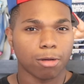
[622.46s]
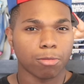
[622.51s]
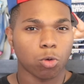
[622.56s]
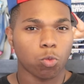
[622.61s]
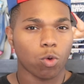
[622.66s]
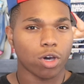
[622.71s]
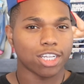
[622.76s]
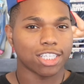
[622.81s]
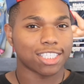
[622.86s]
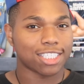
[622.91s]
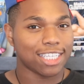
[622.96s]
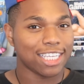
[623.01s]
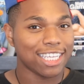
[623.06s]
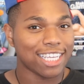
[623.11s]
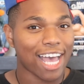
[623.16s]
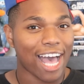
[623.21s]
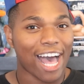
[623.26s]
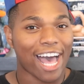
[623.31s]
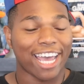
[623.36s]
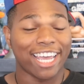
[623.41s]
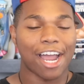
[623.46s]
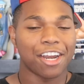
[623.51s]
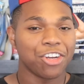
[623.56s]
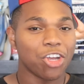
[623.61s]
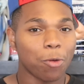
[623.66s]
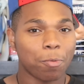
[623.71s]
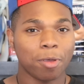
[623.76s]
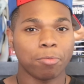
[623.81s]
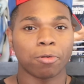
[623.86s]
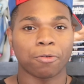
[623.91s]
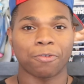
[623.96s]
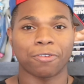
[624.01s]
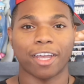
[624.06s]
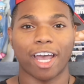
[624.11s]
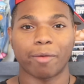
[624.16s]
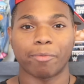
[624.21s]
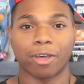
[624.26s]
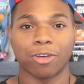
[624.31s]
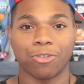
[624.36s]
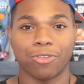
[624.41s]
Number one is T.I. I know people
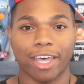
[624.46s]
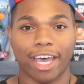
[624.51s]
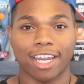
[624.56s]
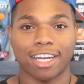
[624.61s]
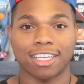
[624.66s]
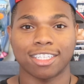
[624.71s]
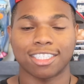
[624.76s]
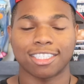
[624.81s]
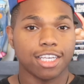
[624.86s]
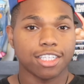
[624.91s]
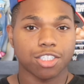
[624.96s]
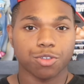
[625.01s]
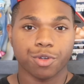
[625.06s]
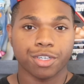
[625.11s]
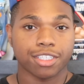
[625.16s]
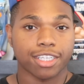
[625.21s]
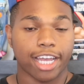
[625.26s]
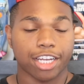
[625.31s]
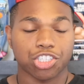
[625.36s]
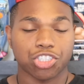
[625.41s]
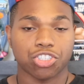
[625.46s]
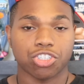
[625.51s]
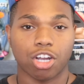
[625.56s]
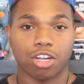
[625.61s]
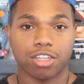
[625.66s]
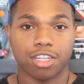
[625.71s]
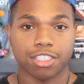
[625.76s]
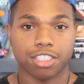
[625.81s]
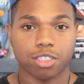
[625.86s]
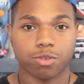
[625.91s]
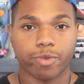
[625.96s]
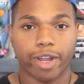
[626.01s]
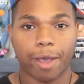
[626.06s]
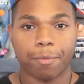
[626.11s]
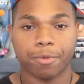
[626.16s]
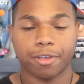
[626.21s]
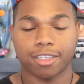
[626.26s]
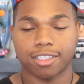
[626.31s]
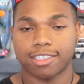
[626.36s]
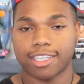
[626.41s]
forgot about who that is. He's the reason I actually started listening to
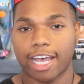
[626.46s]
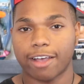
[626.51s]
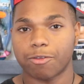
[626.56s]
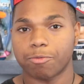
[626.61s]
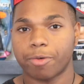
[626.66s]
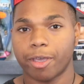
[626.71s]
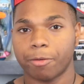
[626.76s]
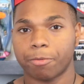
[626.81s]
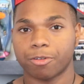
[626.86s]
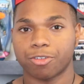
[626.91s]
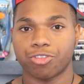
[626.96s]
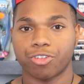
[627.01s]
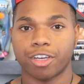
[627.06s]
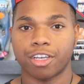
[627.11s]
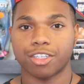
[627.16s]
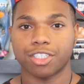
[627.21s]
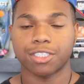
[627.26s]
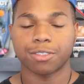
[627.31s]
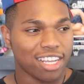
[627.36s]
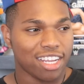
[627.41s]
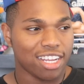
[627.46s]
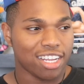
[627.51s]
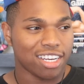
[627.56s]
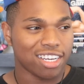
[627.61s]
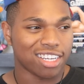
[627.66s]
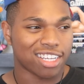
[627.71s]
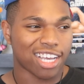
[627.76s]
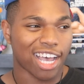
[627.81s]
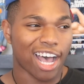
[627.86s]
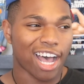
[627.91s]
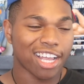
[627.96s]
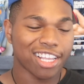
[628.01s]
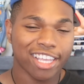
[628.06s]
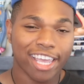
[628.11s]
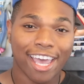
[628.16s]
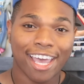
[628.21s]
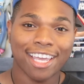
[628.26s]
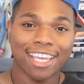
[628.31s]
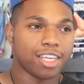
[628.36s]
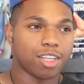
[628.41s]
rap because the album Paper Trails. Then
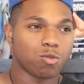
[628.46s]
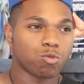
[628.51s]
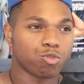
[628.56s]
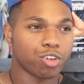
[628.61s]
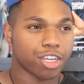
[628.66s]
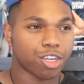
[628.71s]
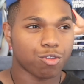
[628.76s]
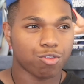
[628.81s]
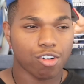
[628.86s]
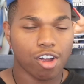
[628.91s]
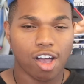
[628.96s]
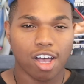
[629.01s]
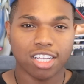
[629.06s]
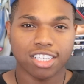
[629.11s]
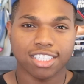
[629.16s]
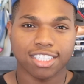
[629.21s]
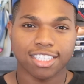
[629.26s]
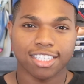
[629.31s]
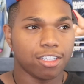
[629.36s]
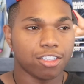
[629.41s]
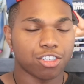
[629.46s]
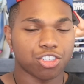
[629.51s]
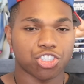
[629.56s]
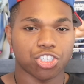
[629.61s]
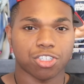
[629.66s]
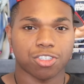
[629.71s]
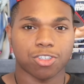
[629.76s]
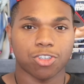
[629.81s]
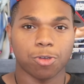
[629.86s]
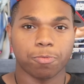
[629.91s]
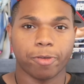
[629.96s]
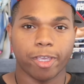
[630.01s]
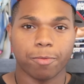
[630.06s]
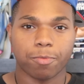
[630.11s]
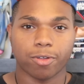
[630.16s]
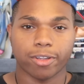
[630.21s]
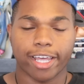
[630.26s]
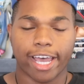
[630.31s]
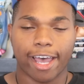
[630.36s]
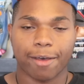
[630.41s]
Kanye, then Rick Ross. These are just two
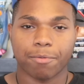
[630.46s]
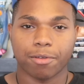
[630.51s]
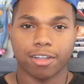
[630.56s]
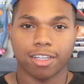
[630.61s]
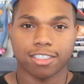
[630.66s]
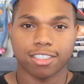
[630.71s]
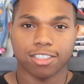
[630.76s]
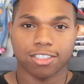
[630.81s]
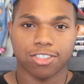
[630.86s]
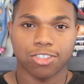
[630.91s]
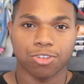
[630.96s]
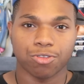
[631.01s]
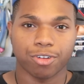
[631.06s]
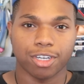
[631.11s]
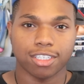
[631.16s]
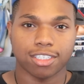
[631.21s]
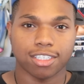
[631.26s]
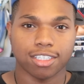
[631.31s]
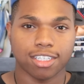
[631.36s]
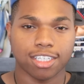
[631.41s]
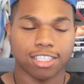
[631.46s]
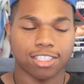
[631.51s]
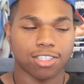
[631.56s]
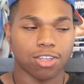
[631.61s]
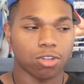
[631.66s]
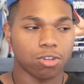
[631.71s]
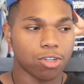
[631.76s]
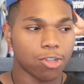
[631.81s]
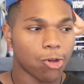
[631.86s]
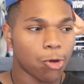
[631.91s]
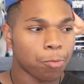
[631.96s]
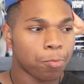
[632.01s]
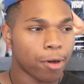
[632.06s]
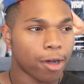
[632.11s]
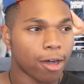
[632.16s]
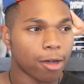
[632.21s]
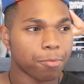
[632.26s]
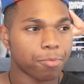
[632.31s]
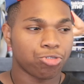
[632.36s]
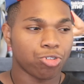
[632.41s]
people that I've been listening to recently. So Lil
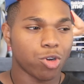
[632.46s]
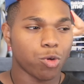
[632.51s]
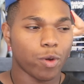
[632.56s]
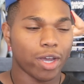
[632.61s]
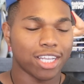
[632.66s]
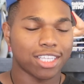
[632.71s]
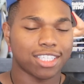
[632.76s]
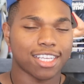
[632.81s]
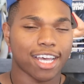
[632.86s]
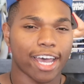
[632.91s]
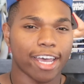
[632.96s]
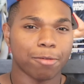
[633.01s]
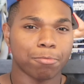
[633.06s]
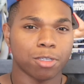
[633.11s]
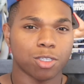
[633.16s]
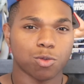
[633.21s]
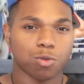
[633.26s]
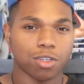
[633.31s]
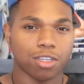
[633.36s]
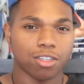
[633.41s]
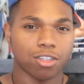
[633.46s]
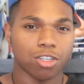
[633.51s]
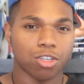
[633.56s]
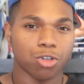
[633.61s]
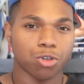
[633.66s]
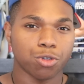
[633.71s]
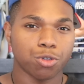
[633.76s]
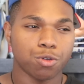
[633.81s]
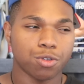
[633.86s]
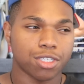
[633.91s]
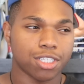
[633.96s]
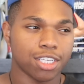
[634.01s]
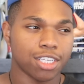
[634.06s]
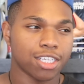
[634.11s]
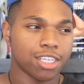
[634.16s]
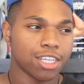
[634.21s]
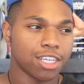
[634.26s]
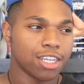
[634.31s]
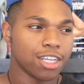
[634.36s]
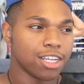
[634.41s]
Pump, three-way tie-up between Lil
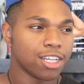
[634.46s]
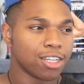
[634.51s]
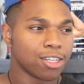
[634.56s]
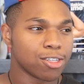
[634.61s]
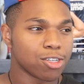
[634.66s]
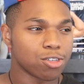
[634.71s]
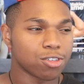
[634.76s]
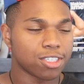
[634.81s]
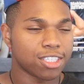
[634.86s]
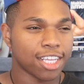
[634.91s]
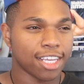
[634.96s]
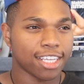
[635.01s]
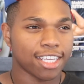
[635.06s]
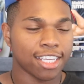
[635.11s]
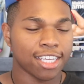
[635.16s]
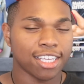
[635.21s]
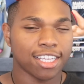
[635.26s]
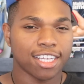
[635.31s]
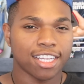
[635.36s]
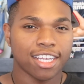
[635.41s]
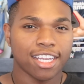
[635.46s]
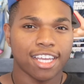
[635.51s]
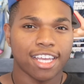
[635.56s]
Uzi, Lil Dicky,